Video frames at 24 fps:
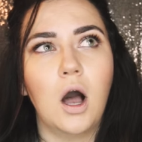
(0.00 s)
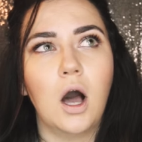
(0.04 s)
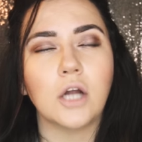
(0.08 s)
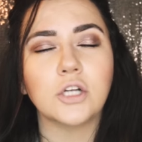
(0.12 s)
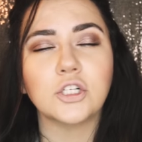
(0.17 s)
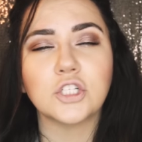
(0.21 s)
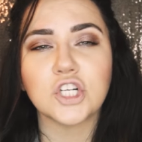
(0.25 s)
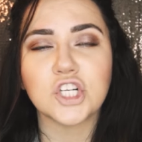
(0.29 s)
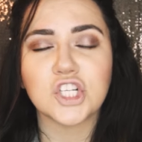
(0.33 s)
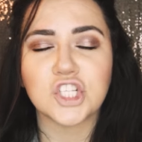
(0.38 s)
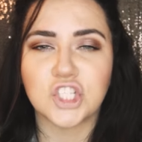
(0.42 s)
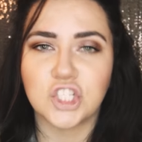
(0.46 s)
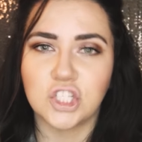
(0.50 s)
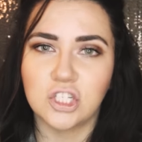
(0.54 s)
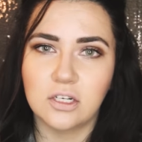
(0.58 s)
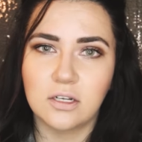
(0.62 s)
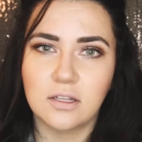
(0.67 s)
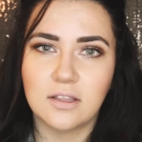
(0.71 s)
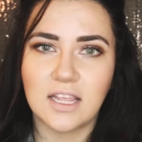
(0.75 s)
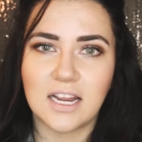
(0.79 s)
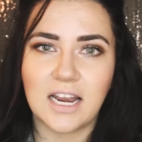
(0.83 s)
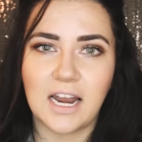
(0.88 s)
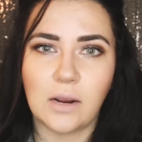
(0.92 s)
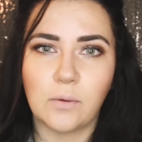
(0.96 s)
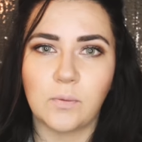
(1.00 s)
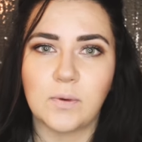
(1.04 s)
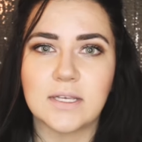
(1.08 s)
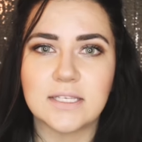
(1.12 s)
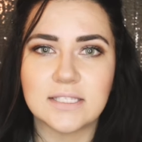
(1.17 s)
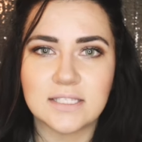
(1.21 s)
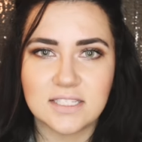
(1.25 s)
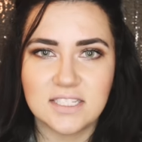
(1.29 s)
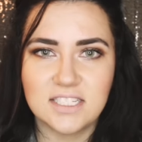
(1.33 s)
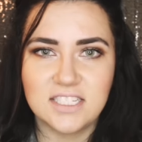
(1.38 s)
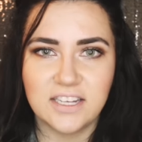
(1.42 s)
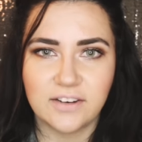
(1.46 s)
understood that I
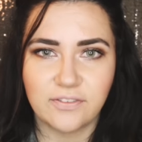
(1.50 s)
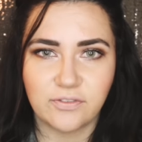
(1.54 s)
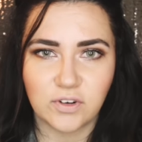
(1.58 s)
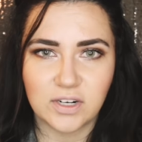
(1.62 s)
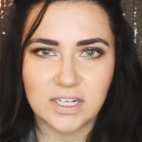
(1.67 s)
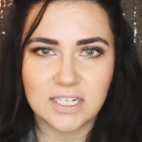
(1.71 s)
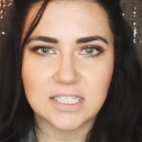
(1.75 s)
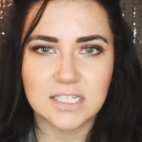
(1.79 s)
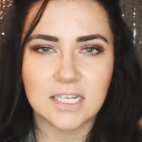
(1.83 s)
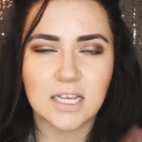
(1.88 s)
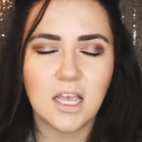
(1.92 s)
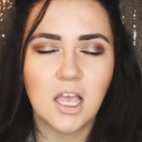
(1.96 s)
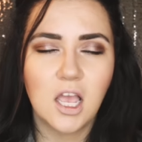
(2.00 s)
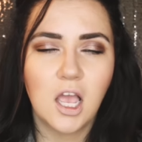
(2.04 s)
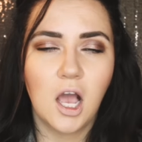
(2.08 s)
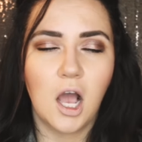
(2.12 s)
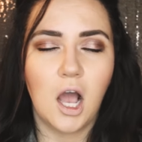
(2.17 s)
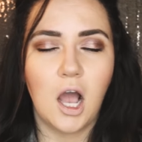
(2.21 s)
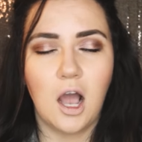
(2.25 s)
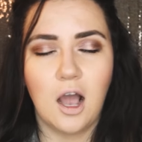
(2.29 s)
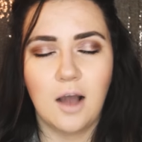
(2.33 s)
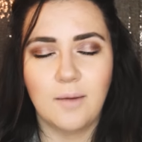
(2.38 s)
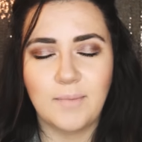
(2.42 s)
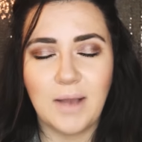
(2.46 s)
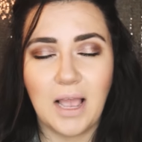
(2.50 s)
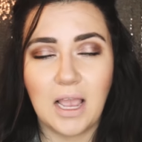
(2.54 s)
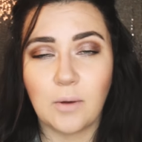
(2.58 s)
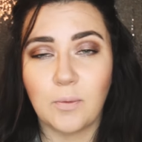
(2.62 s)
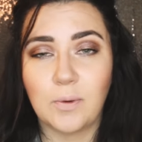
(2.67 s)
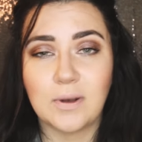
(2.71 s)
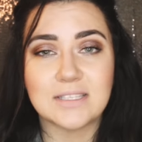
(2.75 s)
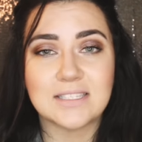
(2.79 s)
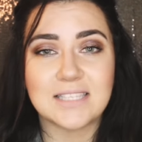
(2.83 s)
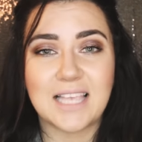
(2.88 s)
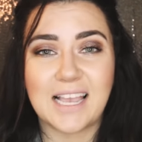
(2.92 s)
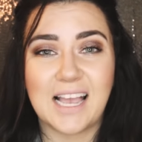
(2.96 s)
was different, I
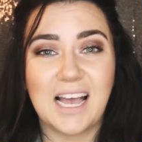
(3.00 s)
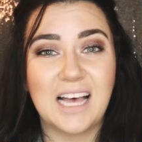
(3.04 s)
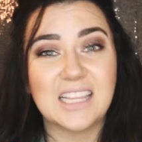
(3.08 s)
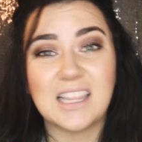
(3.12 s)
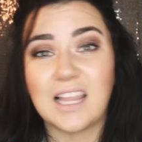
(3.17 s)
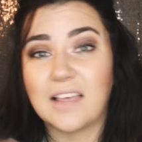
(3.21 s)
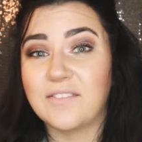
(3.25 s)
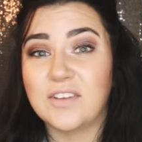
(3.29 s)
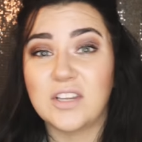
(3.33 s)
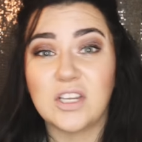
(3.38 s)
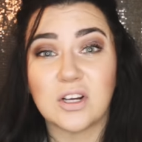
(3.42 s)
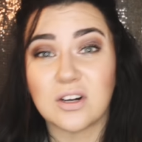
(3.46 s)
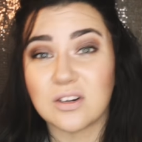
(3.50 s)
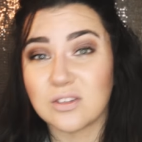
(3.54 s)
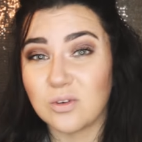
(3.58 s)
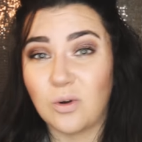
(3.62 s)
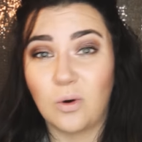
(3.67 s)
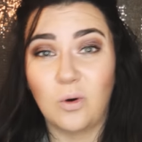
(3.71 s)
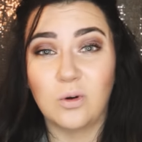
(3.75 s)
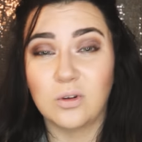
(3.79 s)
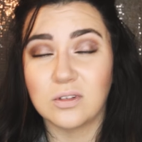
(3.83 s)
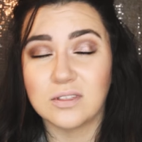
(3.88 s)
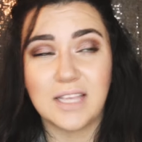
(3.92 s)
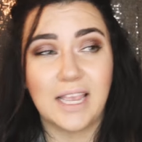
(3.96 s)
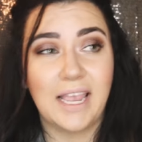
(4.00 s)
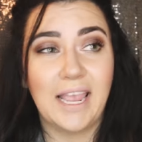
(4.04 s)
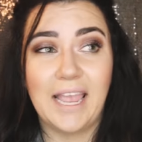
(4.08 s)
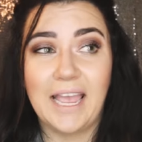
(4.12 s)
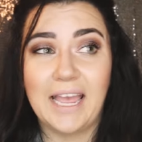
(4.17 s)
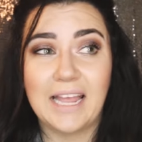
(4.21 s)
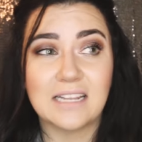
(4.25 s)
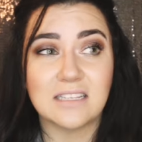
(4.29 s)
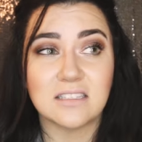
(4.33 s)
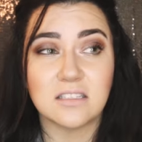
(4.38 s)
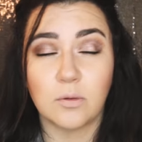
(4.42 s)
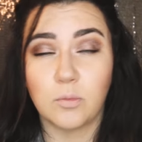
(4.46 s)
was like 11 years old
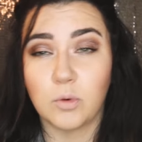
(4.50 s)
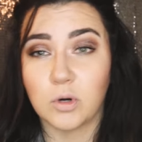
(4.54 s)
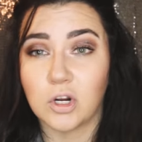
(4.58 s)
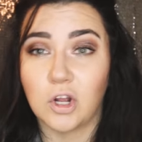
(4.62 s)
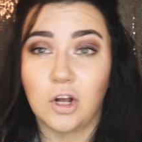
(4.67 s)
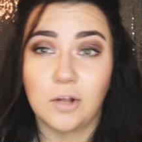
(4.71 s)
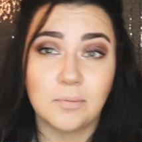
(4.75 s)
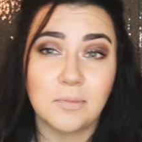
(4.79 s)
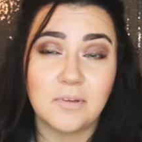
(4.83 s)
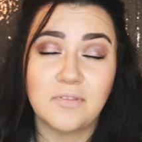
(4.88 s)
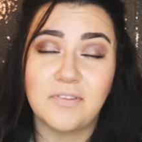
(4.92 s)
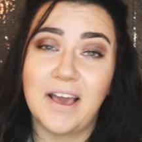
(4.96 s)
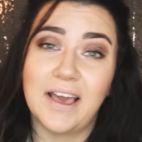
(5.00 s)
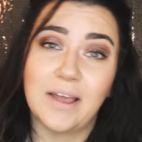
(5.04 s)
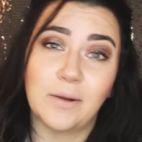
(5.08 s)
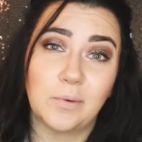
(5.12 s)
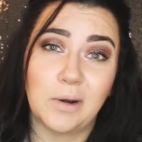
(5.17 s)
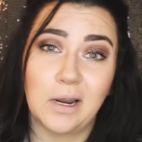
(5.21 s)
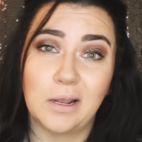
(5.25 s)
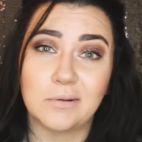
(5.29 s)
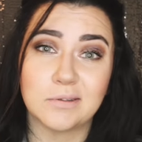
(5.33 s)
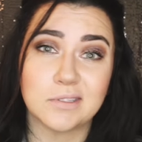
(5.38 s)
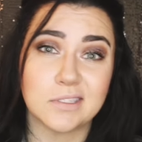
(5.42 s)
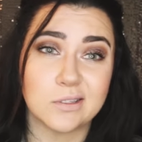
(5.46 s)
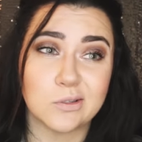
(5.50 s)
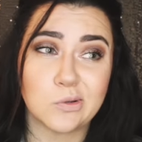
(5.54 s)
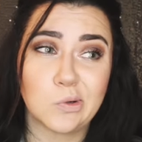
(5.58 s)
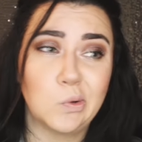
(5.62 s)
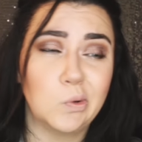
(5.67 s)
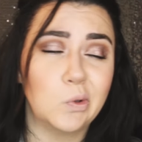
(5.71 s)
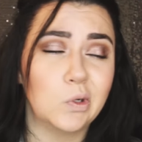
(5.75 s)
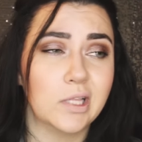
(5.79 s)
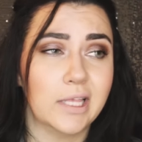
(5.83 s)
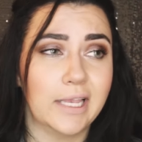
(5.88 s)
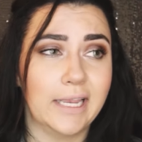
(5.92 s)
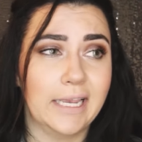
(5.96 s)
and someone called me fat when I was in
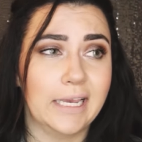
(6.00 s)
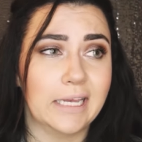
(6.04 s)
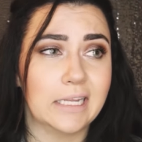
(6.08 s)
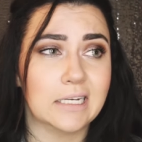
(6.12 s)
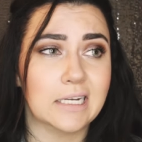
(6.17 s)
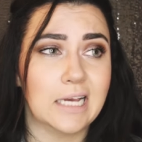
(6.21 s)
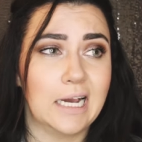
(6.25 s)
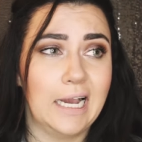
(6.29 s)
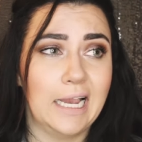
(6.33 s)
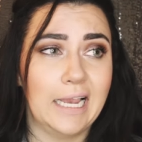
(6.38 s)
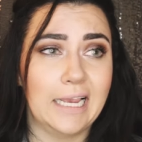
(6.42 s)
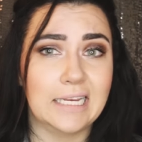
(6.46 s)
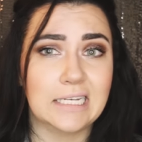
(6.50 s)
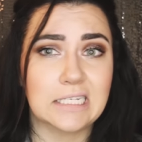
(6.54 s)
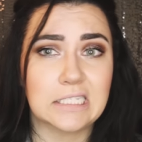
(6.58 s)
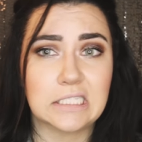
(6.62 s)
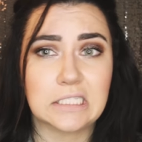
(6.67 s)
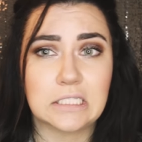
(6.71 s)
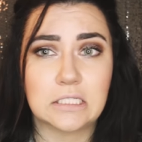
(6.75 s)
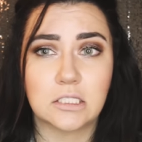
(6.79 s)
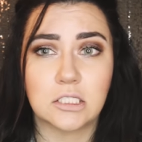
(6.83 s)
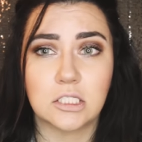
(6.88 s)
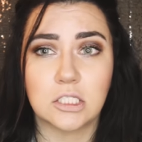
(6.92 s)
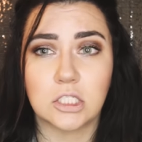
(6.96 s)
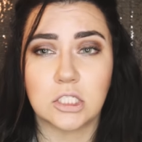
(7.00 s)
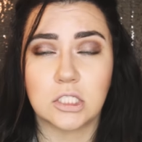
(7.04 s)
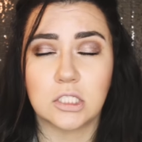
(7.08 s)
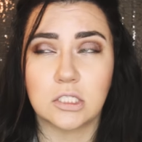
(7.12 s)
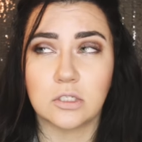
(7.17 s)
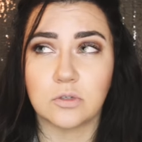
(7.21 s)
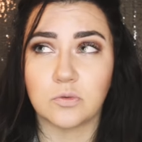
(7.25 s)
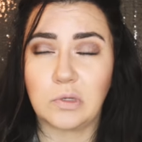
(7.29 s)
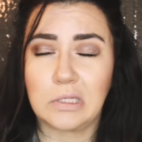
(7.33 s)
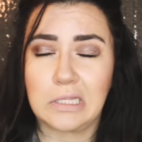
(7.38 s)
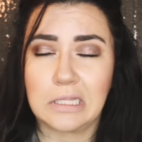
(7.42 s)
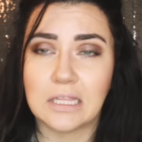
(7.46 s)
school, and I just
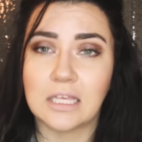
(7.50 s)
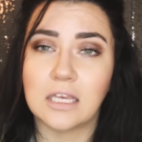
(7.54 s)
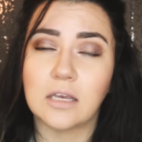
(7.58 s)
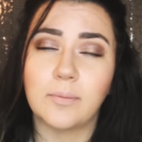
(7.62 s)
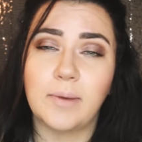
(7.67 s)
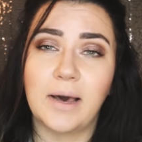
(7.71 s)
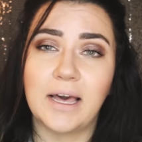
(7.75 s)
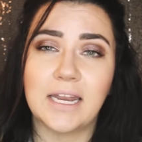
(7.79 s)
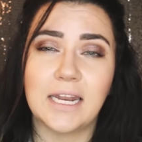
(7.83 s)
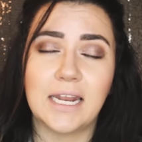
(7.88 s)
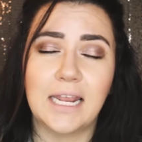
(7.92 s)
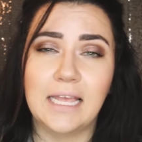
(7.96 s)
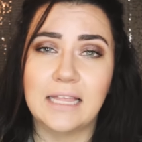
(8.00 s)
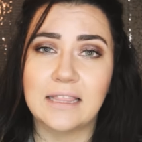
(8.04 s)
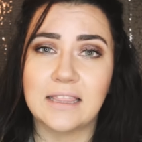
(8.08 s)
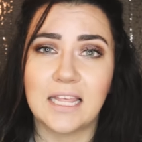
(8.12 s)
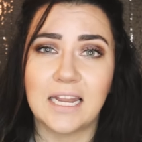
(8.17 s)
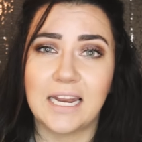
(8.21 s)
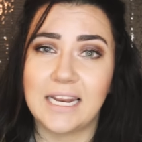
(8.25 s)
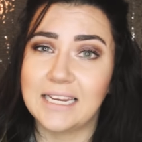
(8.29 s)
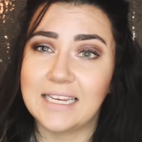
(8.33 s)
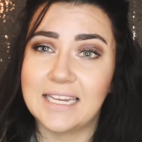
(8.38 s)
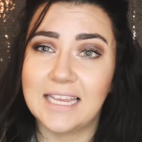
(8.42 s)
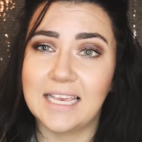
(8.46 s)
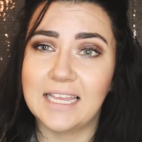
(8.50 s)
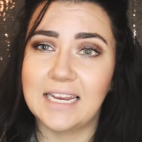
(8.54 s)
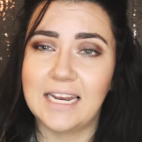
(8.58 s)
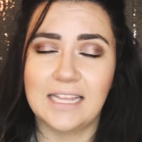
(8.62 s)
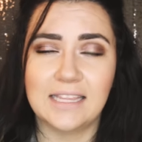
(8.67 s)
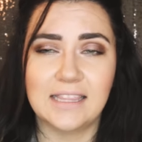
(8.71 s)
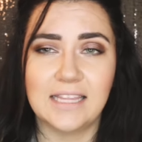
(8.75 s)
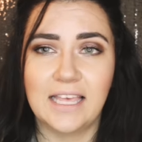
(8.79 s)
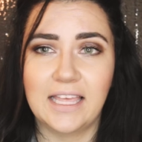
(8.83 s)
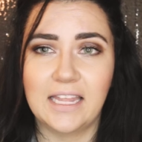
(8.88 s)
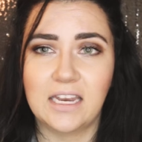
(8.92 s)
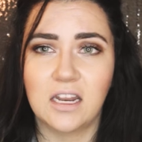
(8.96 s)
didn't really think about it, and then I did,
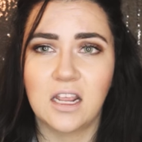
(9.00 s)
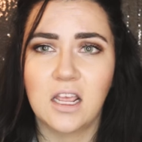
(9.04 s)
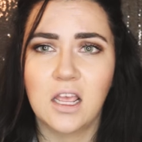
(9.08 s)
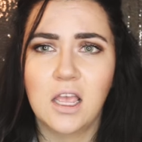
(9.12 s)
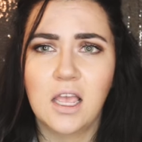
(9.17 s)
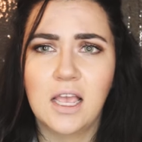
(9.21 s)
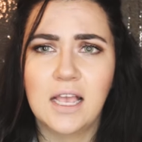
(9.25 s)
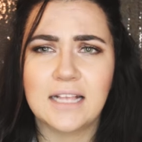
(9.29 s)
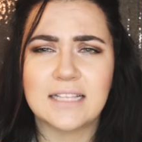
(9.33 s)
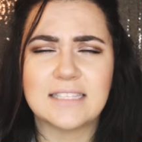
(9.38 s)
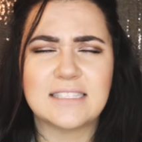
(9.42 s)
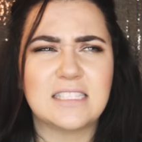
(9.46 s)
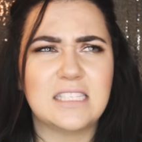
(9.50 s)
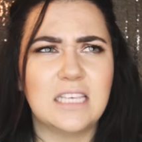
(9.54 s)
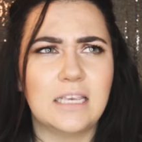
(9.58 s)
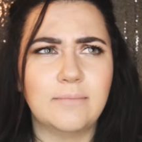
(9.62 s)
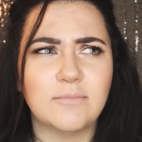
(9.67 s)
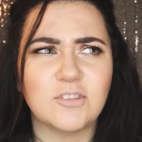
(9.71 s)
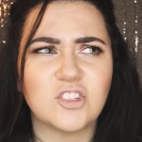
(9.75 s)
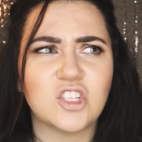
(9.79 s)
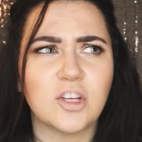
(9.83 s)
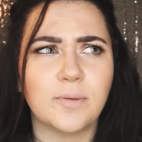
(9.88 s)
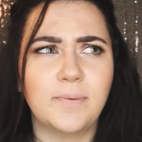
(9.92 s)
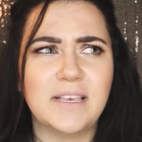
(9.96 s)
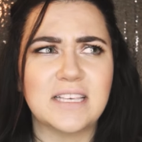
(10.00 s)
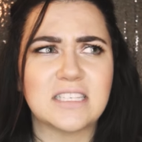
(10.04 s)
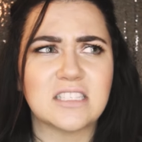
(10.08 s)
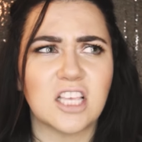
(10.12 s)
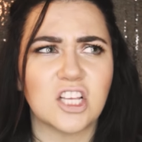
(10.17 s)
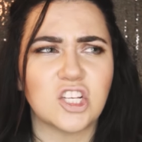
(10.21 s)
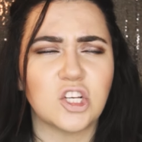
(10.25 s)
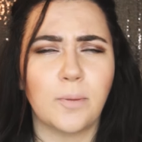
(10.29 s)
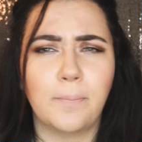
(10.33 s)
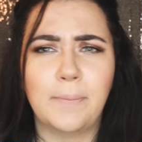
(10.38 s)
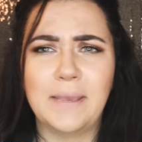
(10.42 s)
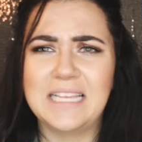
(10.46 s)
and then it seemed to be
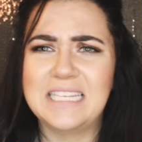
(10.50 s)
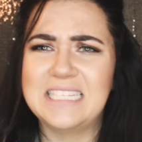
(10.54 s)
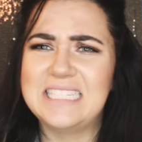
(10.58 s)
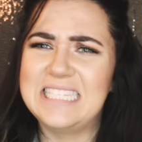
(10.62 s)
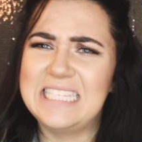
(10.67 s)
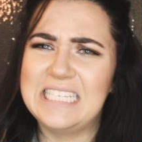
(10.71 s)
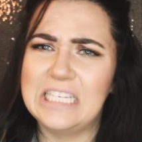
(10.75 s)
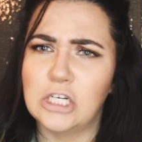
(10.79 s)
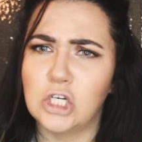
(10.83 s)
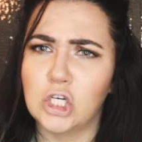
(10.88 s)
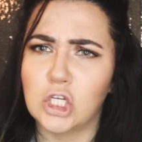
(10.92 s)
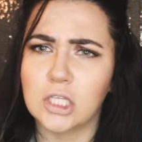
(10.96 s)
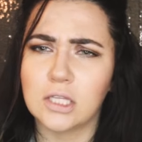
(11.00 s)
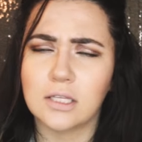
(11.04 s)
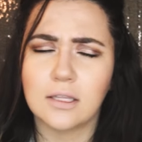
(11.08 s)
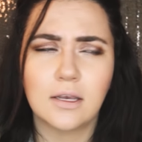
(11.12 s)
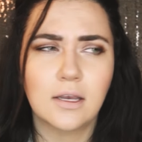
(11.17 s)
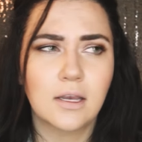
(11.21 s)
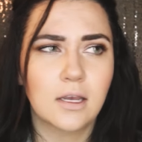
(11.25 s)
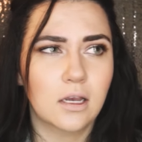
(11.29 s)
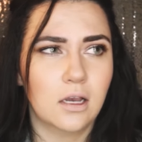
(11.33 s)
such a big deal.